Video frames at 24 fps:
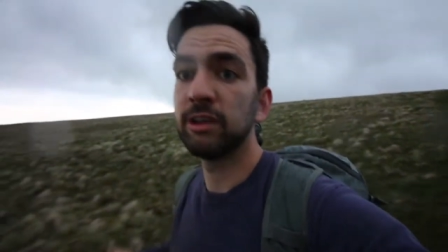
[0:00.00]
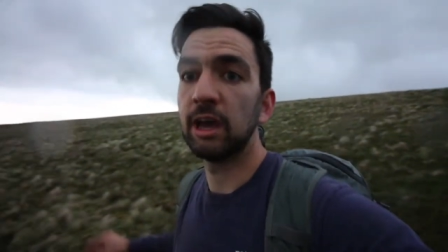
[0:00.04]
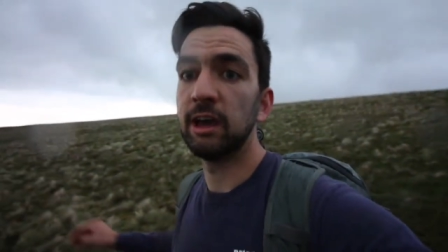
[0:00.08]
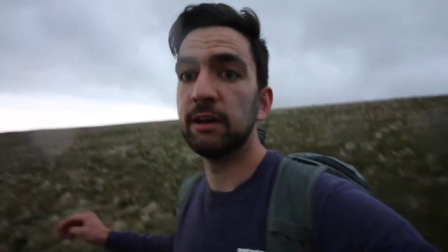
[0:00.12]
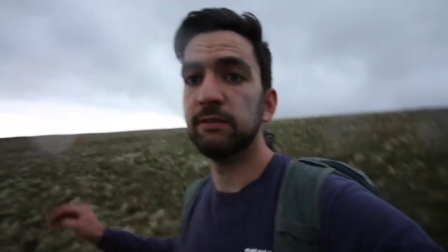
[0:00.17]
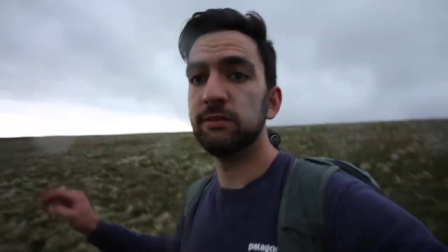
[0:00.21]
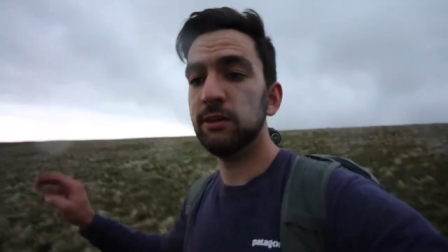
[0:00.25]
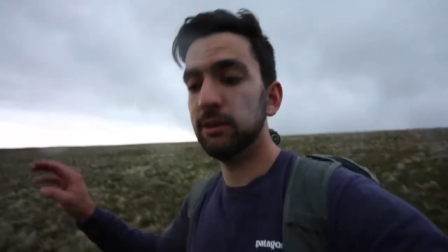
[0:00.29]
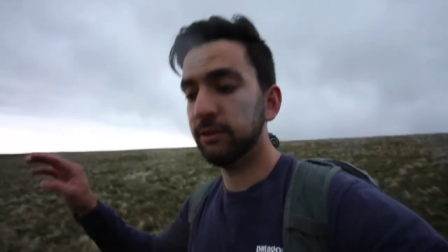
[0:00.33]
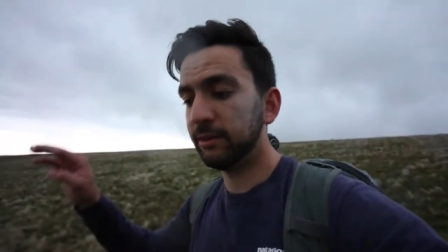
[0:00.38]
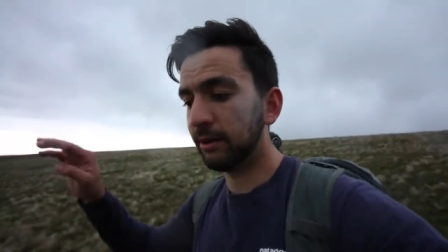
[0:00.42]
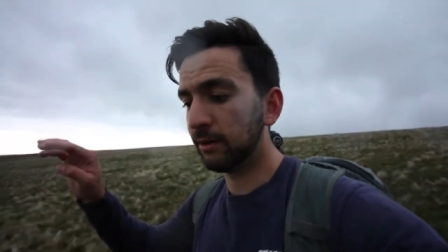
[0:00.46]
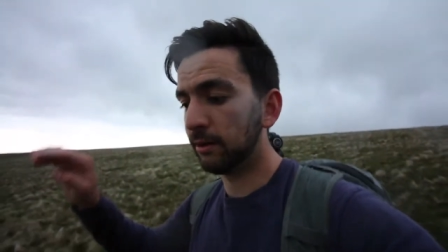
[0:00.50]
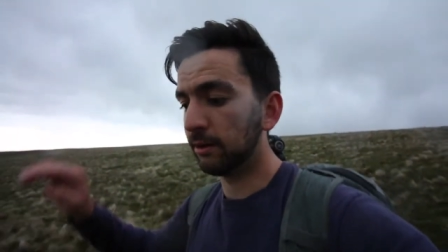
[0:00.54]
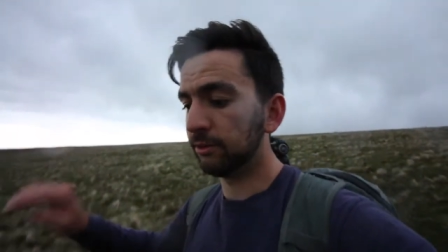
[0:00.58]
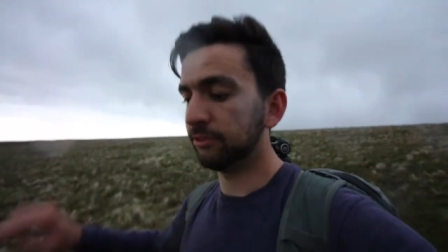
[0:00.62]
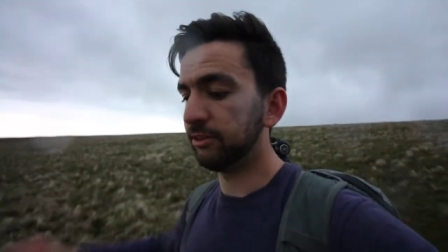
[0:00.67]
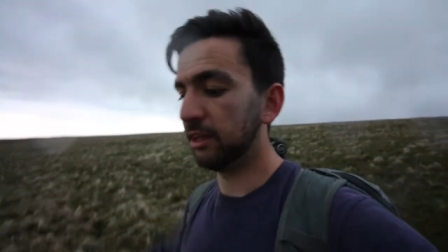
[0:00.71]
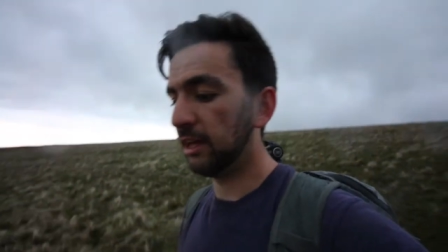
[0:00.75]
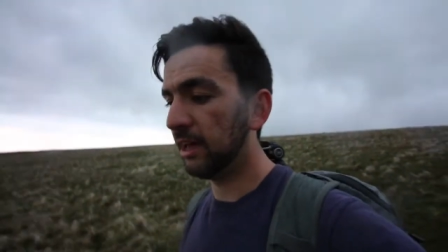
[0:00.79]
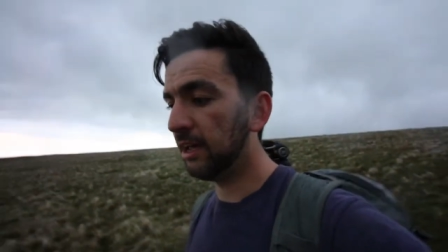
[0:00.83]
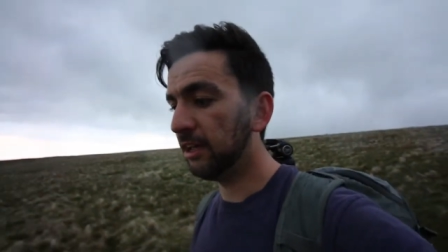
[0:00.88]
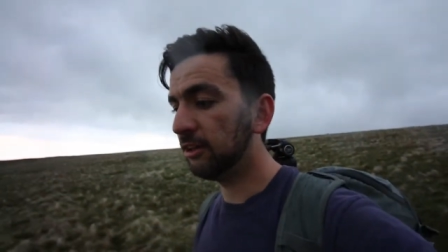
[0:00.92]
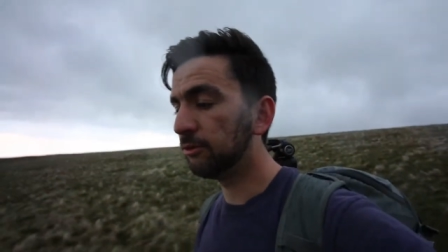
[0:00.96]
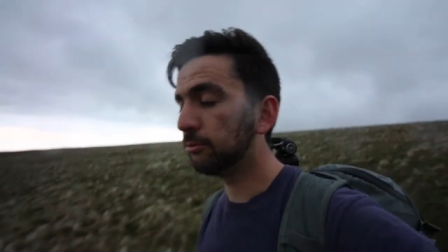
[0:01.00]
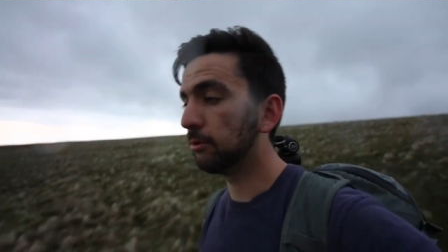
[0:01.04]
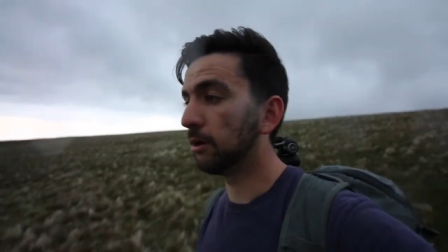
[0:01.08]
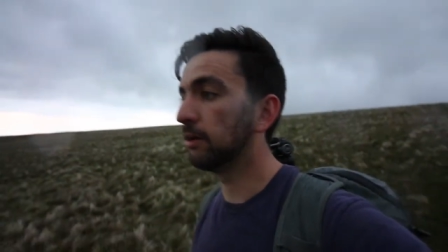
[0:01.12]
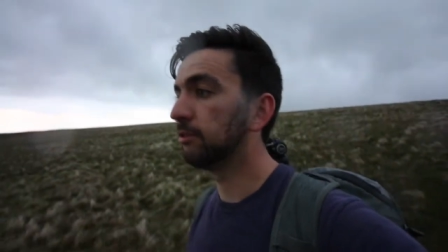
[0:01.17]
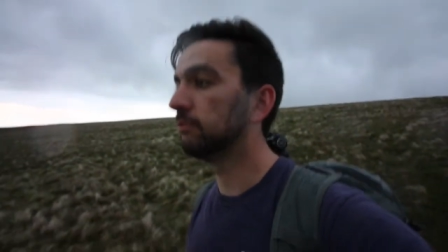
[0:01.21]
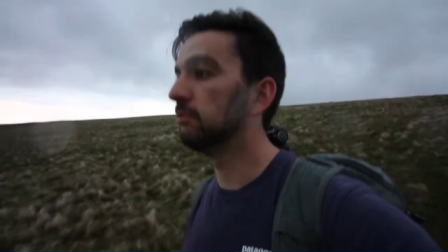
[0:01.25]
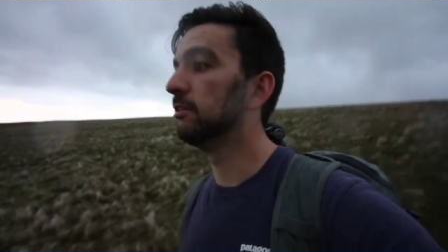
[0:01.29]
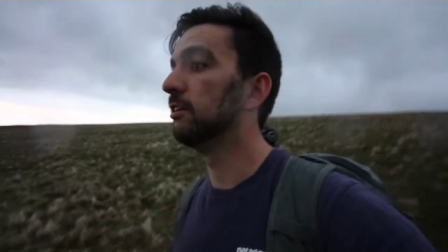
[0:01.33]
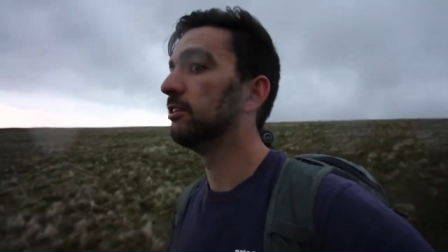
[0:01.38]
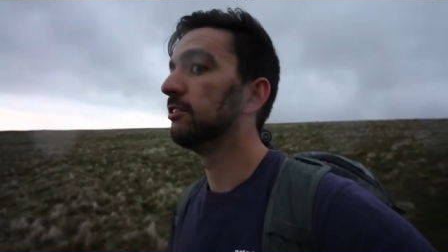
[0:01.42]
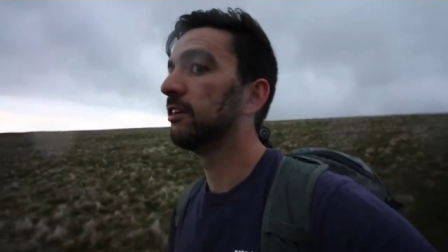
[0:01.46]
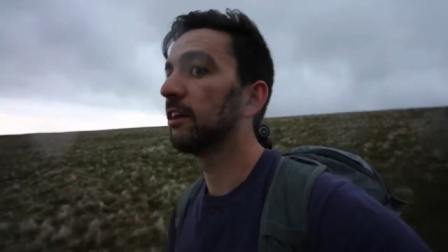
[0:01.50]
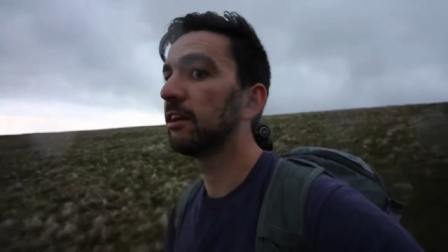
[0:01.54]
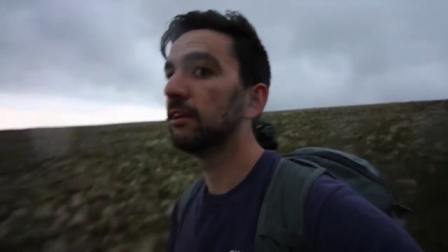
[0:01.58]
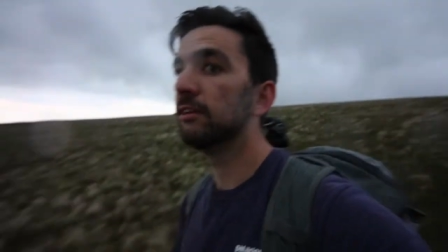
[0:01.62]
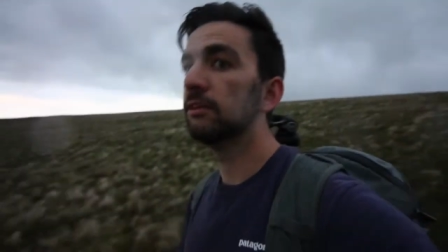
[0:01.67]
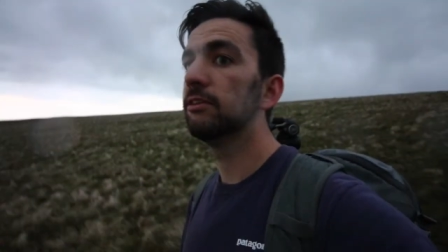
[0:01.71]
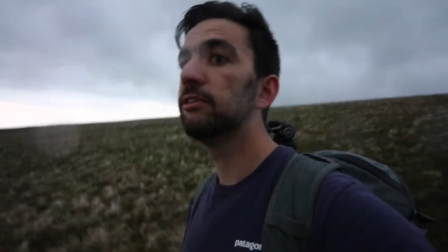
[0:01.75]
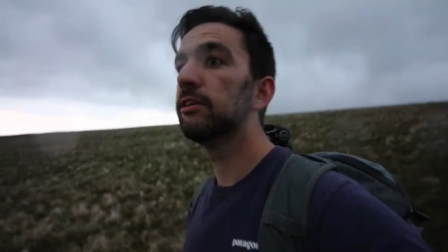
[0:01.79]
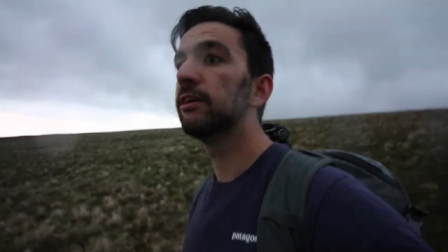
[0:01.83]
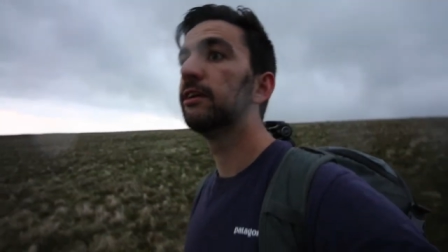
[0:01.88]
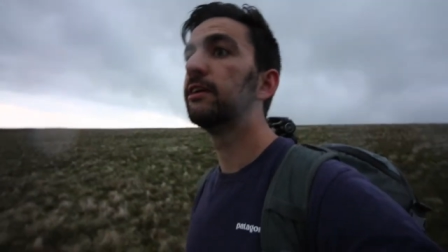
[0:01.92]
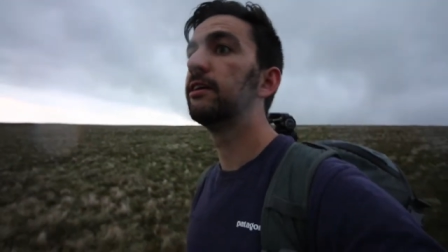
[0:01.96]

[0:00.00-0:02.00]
get a view down onto Hayes Water in a second.